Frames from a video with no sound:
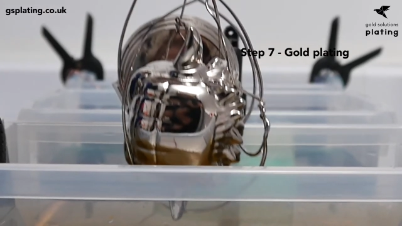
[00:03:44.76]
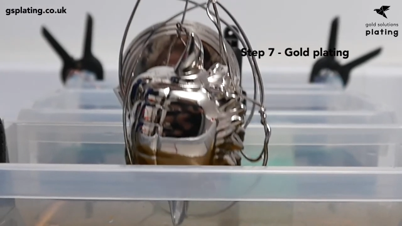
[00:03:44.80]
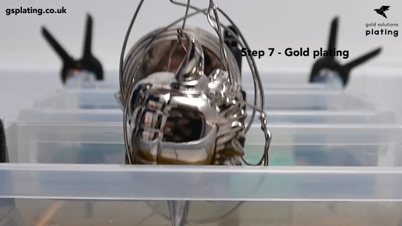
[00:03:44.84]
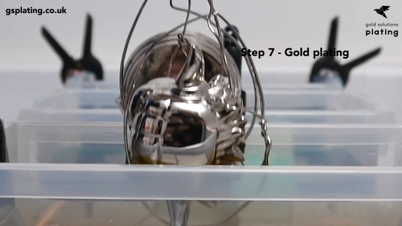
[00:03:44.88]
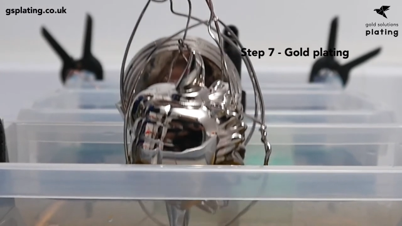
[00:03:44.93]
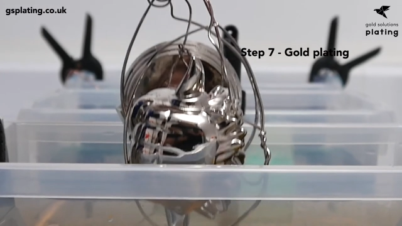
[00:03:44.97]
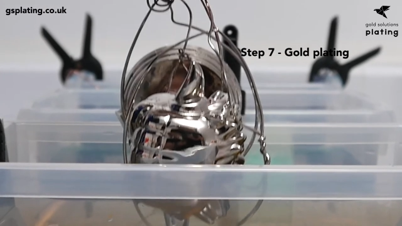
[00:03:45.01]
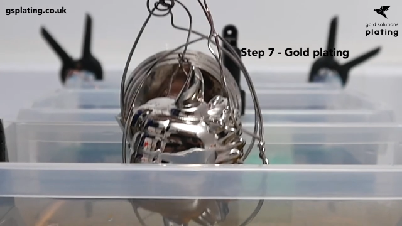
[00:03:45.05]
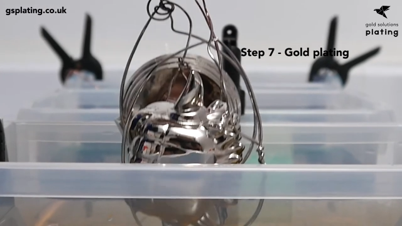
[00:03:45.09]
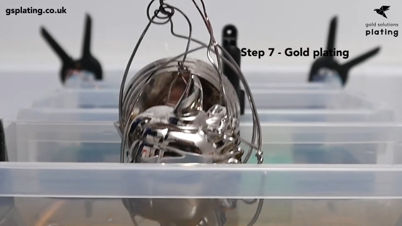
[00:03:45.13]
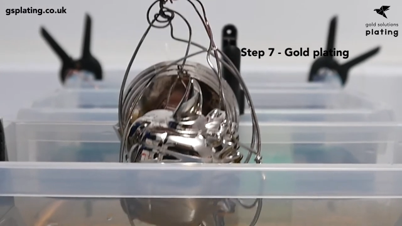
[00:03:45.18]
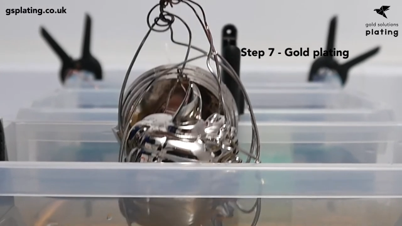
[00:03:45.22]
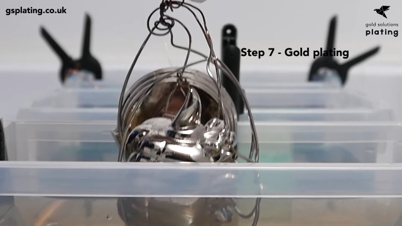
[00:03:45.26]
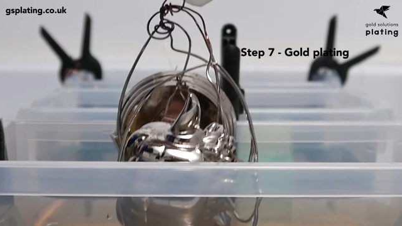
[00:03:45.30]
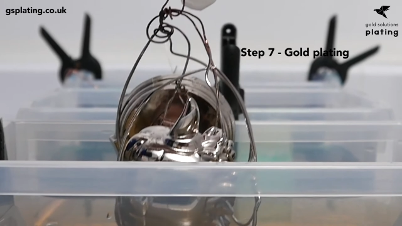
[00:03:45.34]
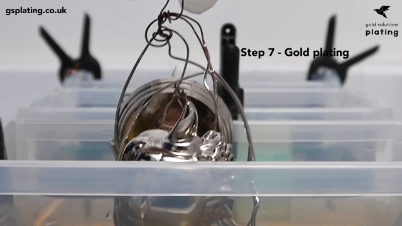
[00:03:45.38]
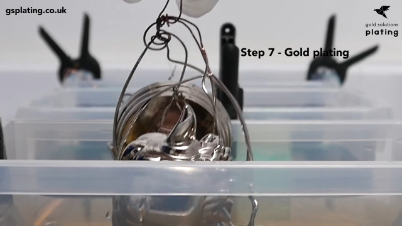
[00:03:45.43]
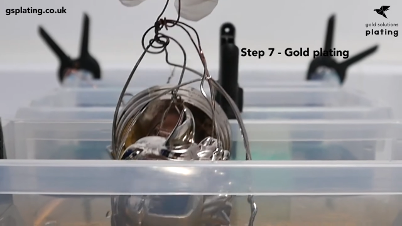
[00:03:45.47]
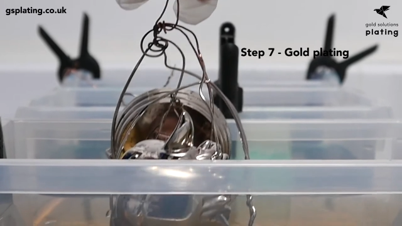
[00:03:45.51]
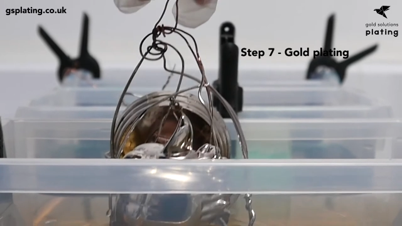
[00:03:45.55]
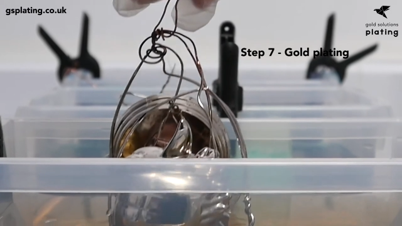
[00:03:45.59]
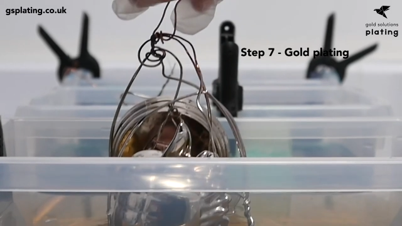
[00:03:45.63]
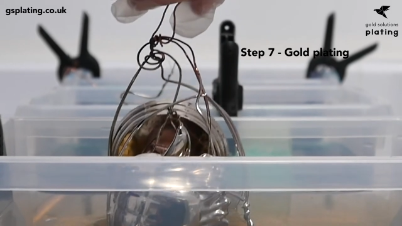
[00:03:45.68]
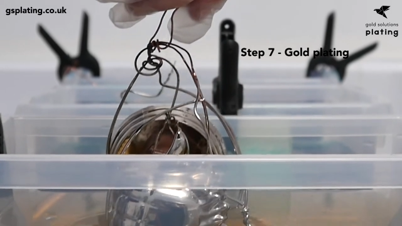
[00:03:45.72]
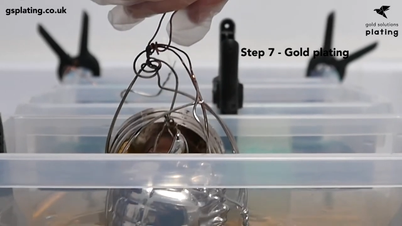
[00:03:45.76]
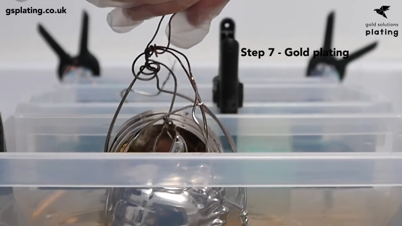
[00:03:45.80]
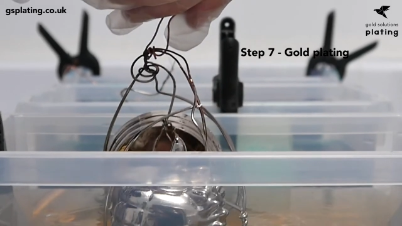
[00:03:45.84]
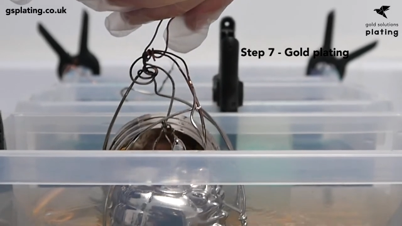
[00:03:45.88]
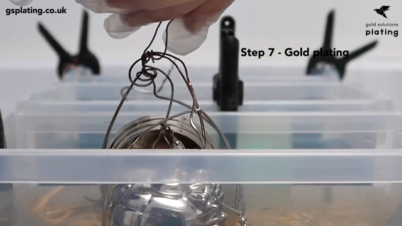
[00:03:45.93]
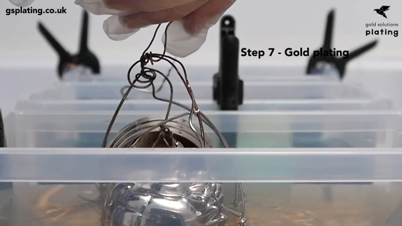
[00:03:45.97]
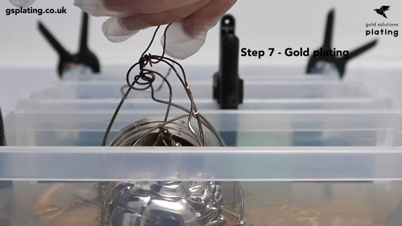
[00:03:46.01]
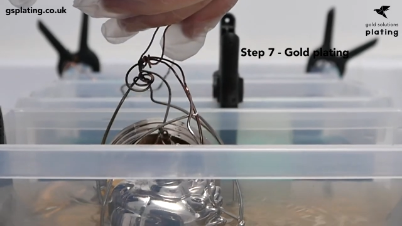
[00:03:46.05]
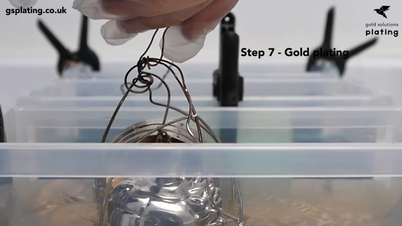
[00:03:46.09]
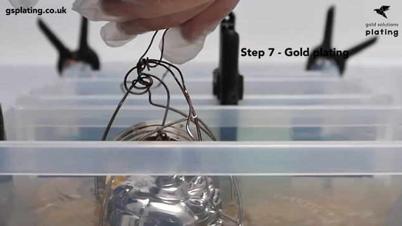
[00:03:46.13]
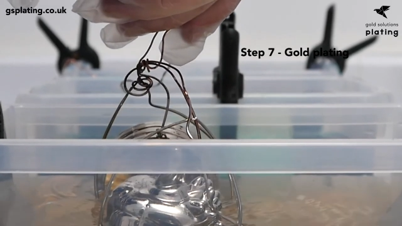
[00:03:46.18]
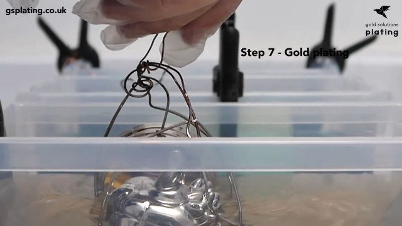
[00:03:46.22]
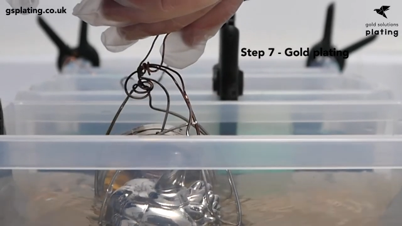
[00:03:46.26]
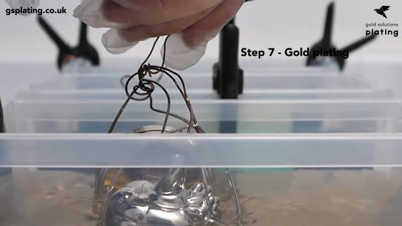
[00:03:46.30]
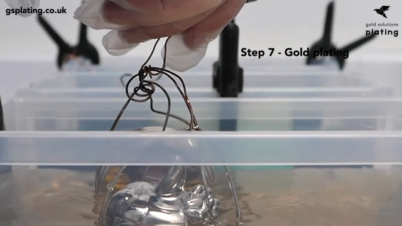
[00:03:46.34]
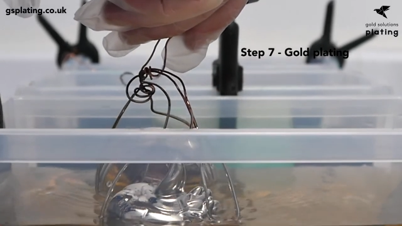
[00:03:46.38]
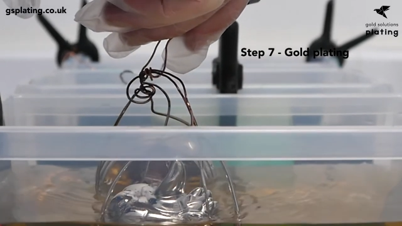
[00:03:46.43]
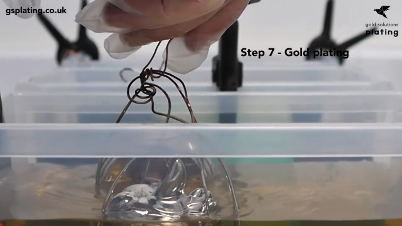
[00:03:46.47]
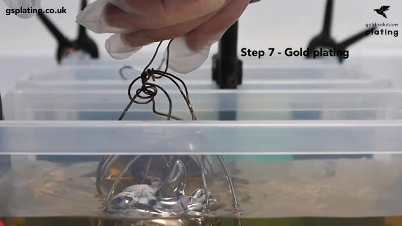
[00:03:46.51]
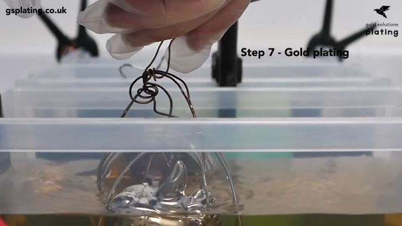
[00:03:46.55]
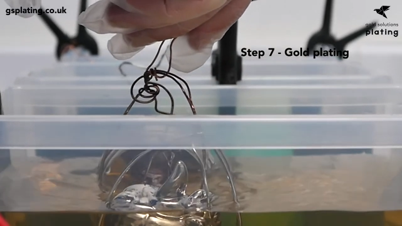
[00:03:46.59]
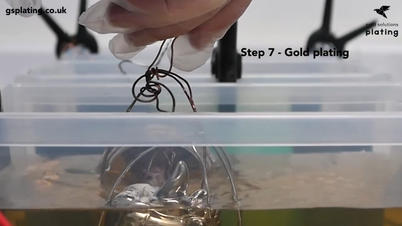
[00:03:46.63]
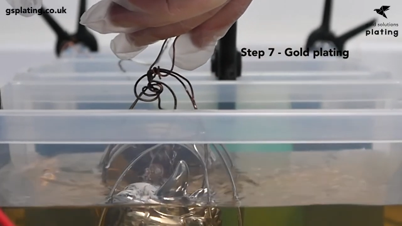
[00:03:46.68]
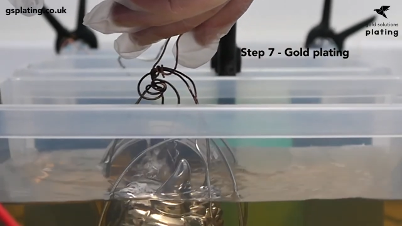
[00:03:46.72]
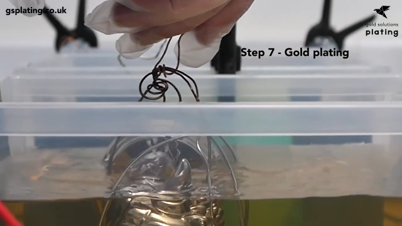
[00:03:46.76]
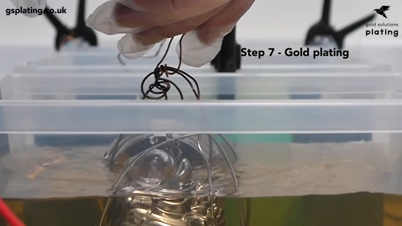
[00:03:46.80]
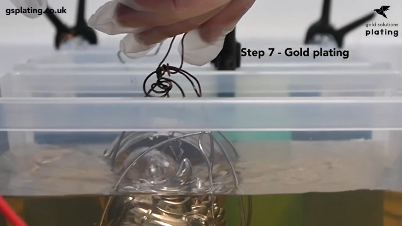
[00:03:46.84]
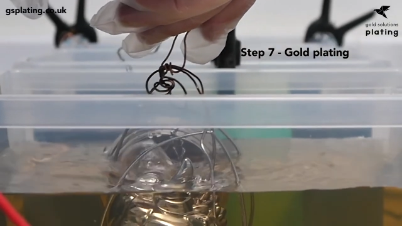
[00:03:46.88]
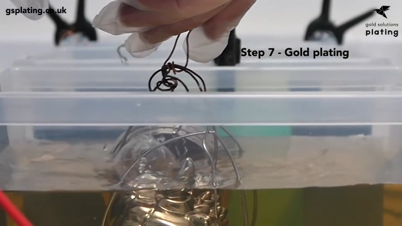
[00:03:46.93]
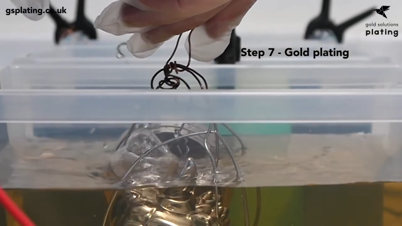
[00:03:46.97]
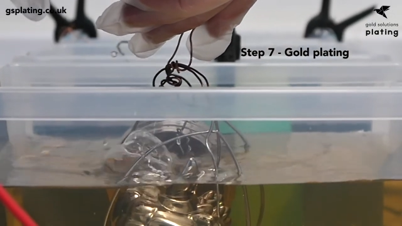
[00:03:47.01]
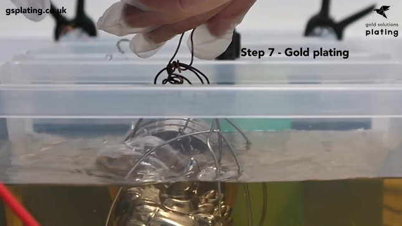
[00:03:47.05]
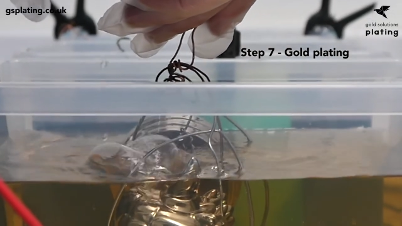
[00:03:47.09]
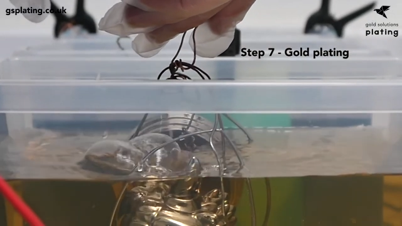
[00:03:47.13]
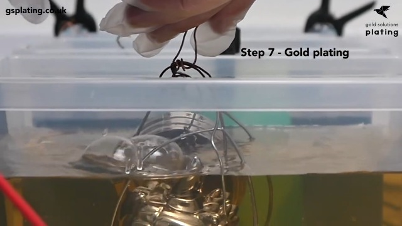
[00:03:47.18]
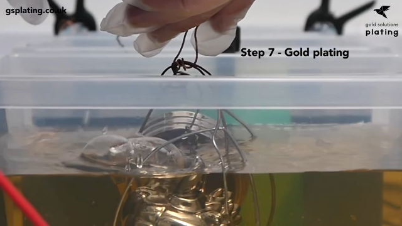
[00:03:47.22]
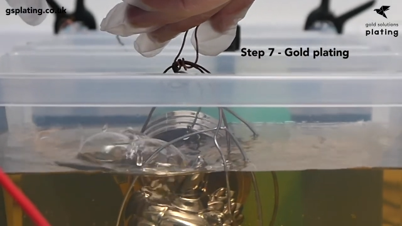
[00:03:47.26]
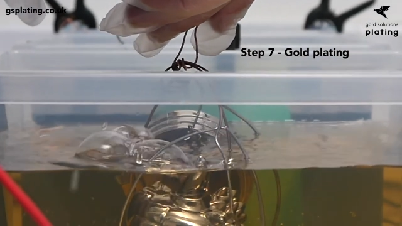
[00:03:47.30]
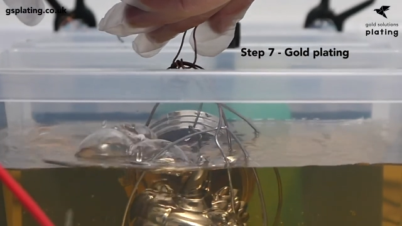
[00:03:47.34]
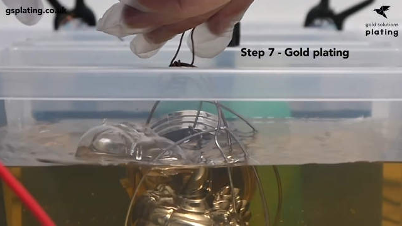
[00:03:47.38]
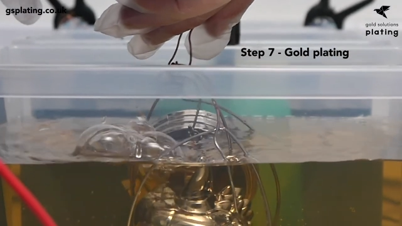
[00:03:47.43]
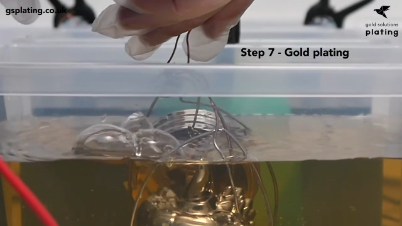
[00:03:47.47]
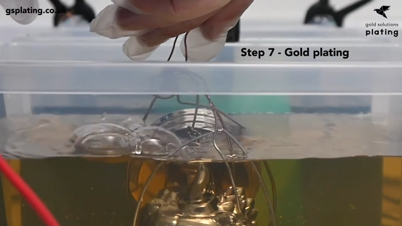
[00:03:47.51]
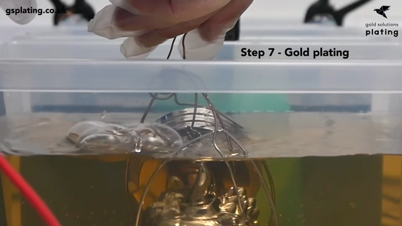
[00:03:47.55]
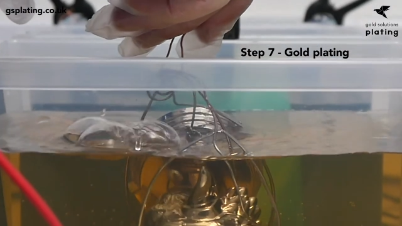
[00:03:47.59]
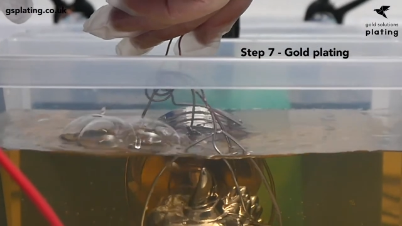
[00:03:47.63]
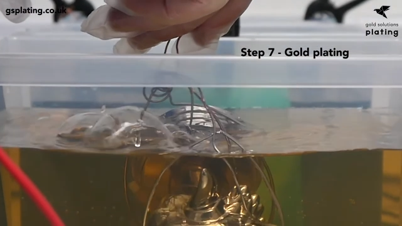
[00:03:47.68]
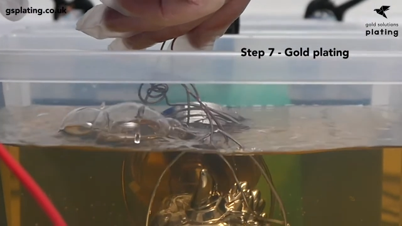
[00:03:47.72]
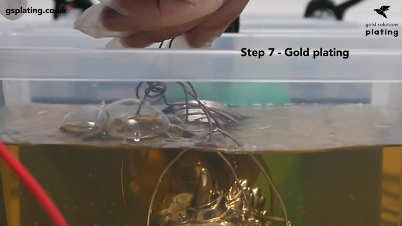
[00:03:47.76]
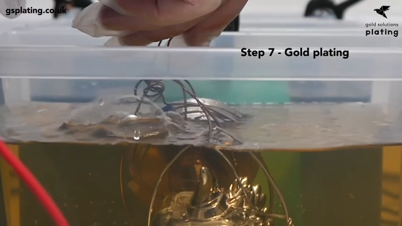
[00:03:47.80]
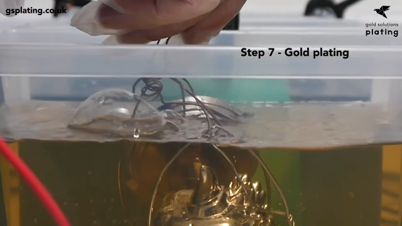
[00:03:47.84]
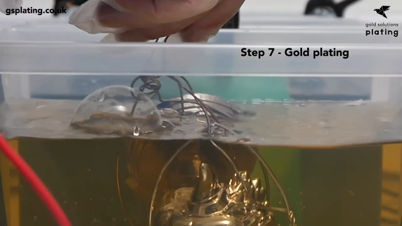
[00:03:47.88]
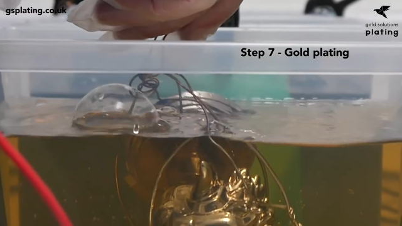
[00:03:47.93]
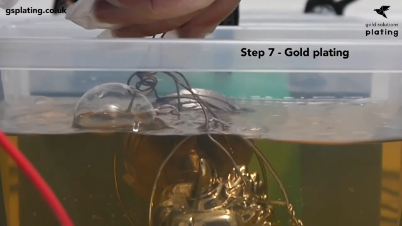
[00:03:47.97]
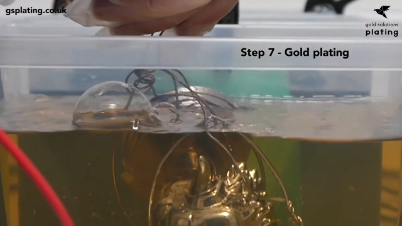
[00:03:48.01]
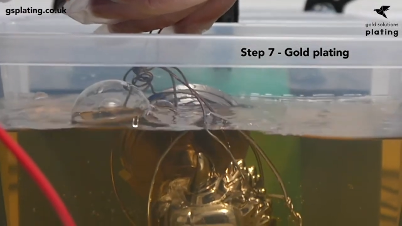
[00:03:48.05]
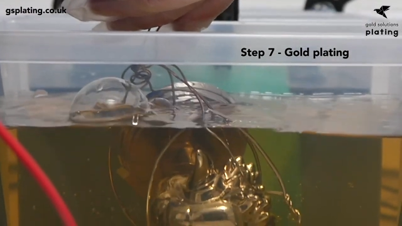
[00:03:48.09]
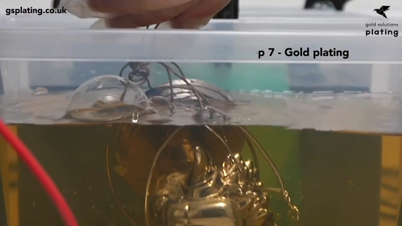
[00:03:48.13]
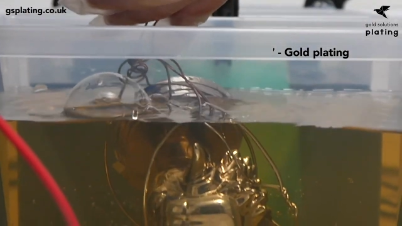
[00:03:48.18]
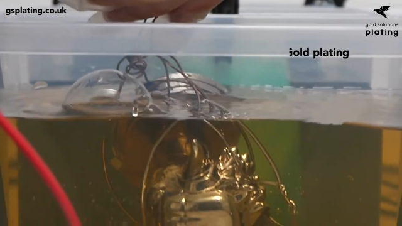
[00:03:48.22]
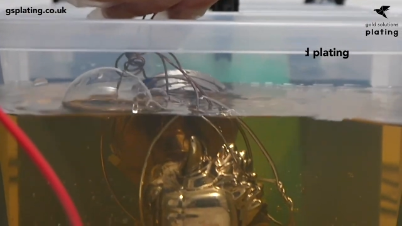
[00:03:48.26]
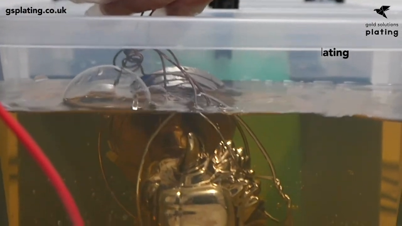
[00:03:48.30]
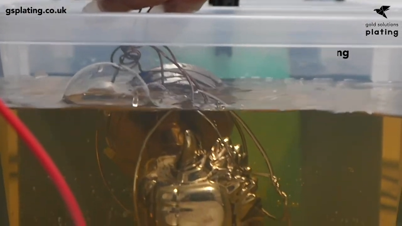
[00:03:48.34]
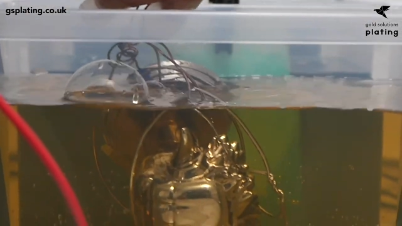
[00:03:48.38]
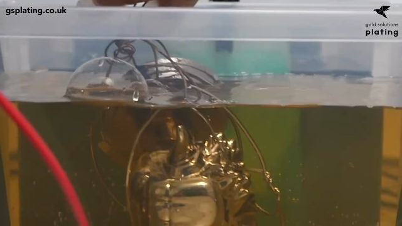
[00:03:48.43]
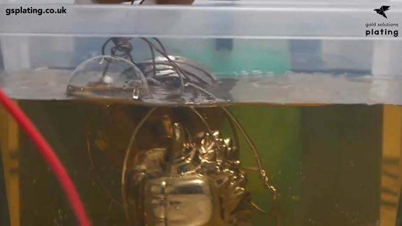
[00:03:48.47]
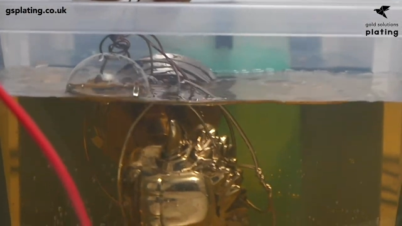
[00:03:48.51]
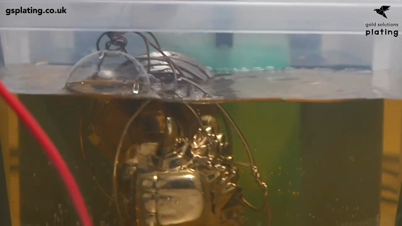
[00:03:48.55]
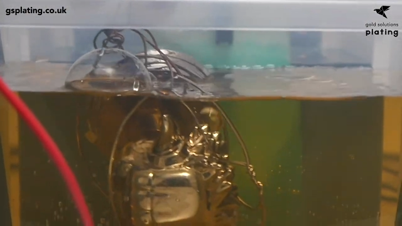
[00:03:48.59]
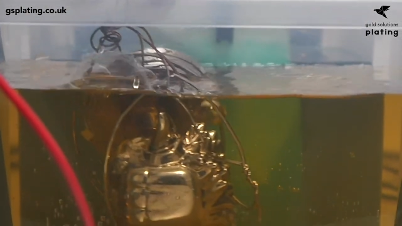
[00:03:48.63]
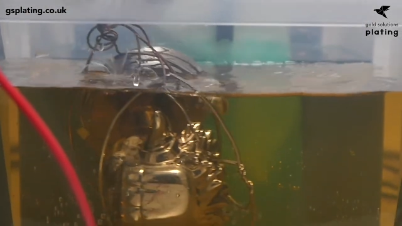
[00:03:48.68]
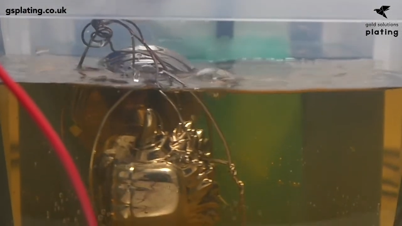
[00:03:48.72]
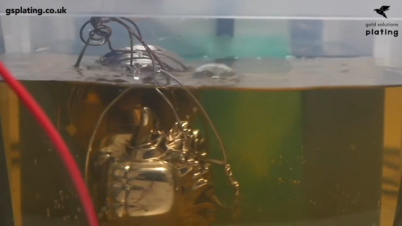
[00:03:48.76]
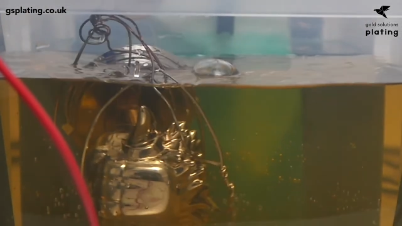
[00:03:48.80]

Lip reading: (no speaker visible)